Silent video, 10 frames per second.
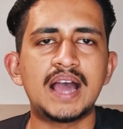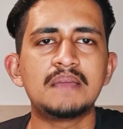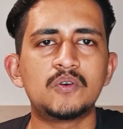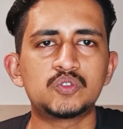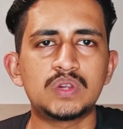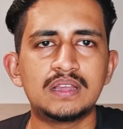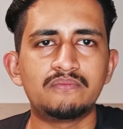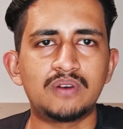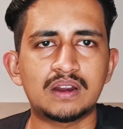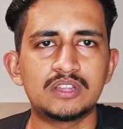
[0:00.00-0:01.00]
I mostly
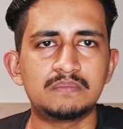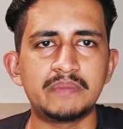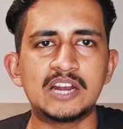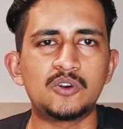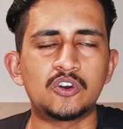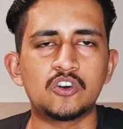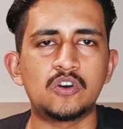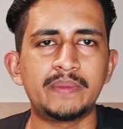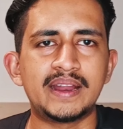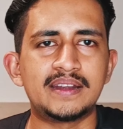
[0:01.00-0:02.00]
work with
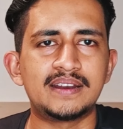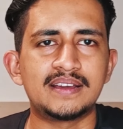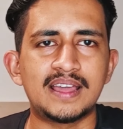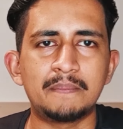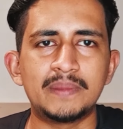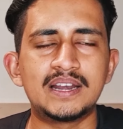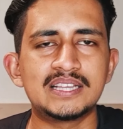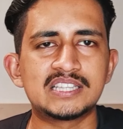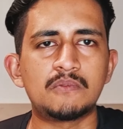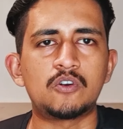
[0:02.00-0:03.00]
make.com, and I am
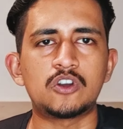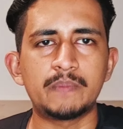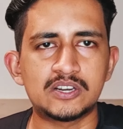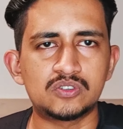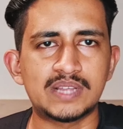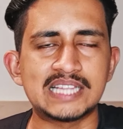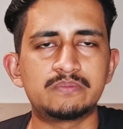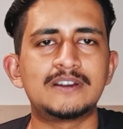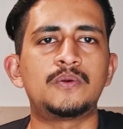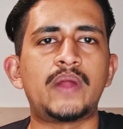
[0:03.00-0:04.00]
building some automations
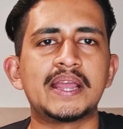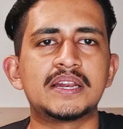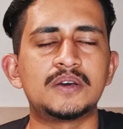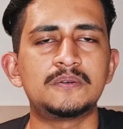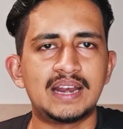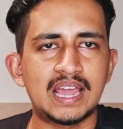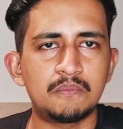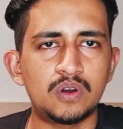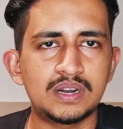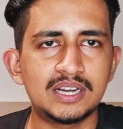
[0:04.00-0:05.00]
as well right now, and I
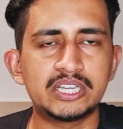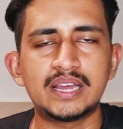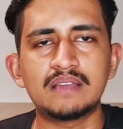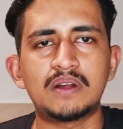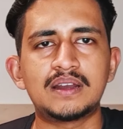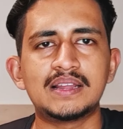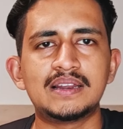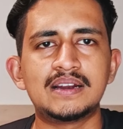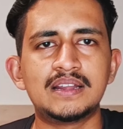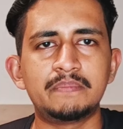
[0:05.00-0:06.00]
am already sharing what I
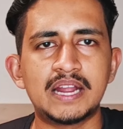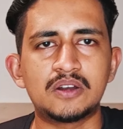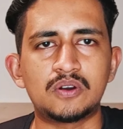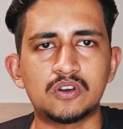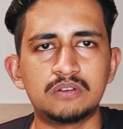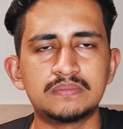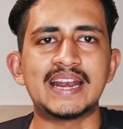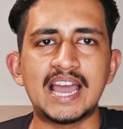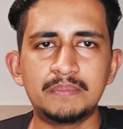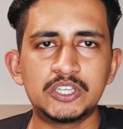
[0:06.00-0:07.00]
learned in make.com,
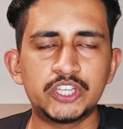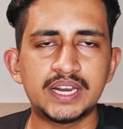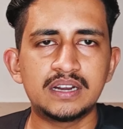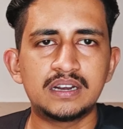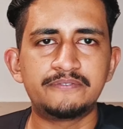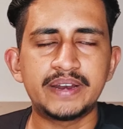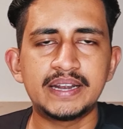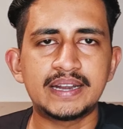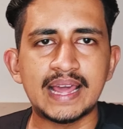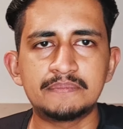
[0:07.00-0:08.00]
and I'll be sharing
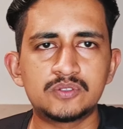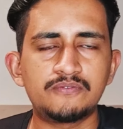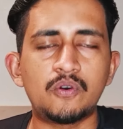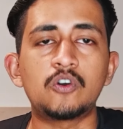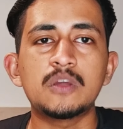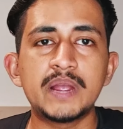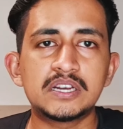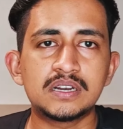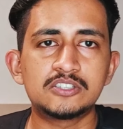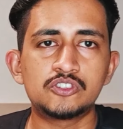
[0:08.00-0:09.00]
different types of
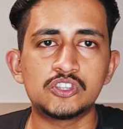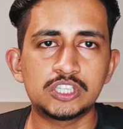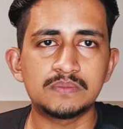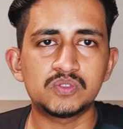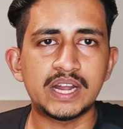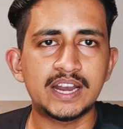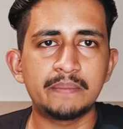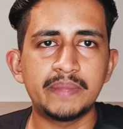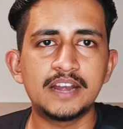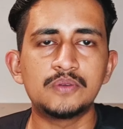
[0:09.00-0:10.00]
automated systems that I
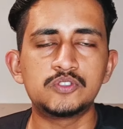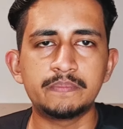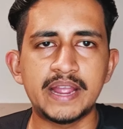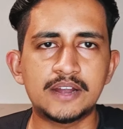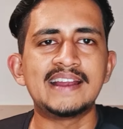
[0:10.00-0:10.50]
made using make.